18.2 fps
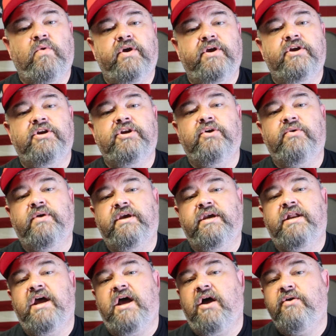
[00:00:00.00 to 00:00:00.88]
what you're
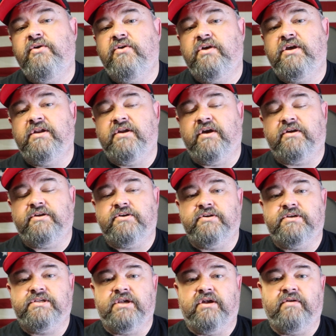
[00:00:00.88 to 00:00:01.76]
doing, and how you conduct
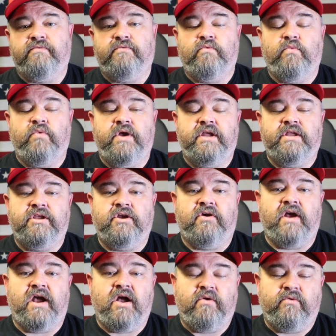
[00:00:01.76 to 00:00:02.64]
yourself when
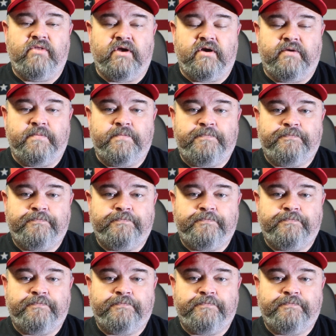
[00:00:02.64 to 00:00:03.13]
you're out there.